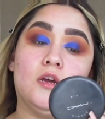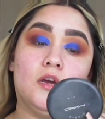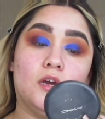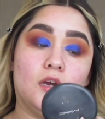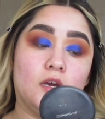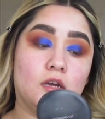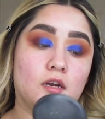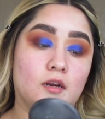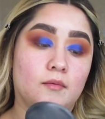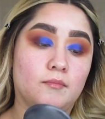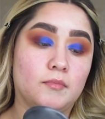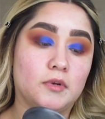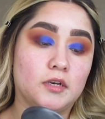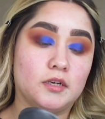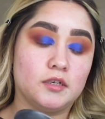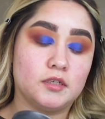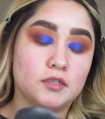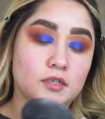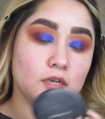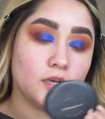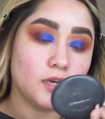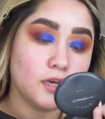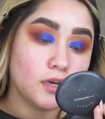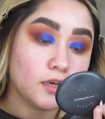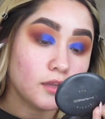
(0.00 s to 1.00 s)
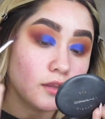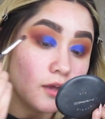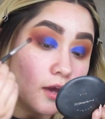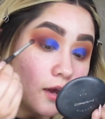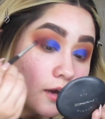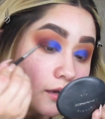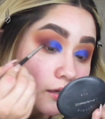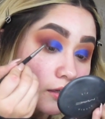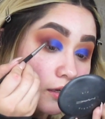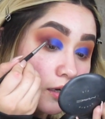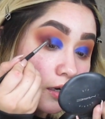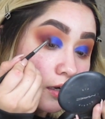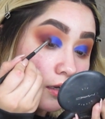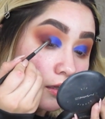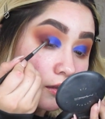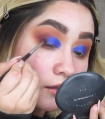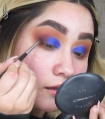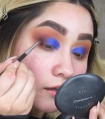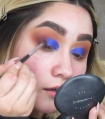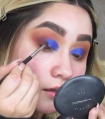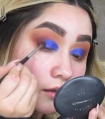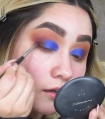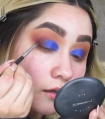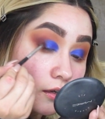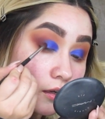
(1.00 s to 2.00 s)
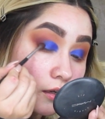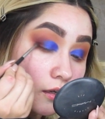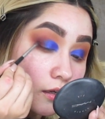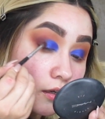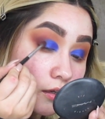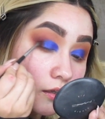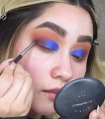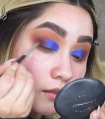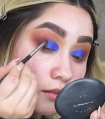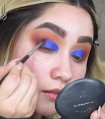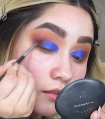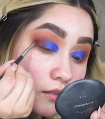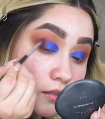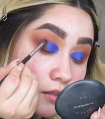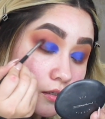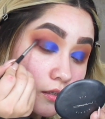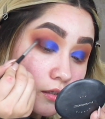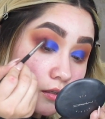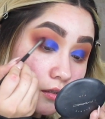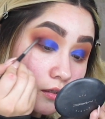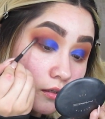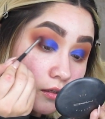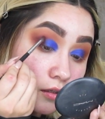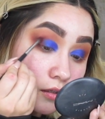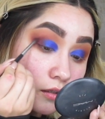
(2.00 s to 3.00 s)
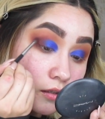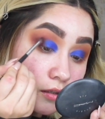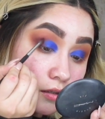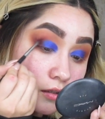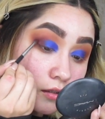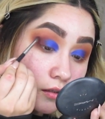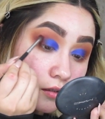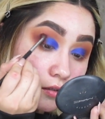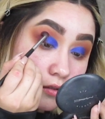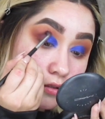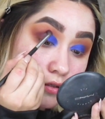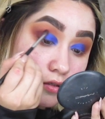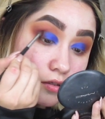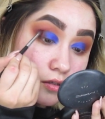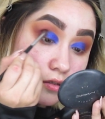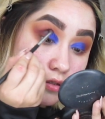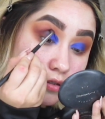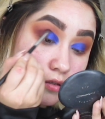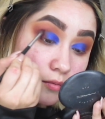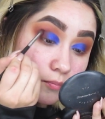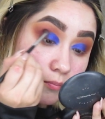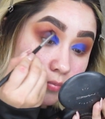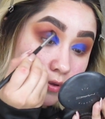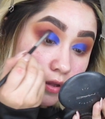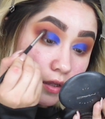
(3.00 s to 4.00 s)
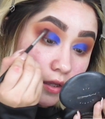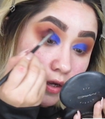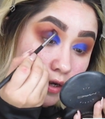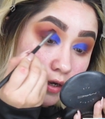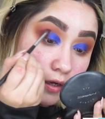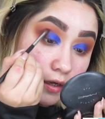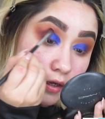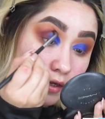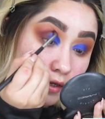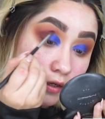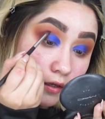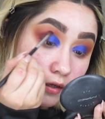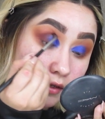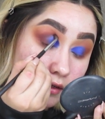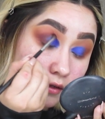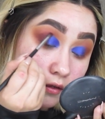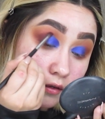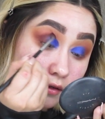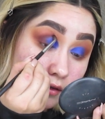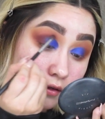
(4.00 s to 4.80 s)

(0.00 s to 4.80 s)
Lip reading: and I'm gonna take that color and just apply it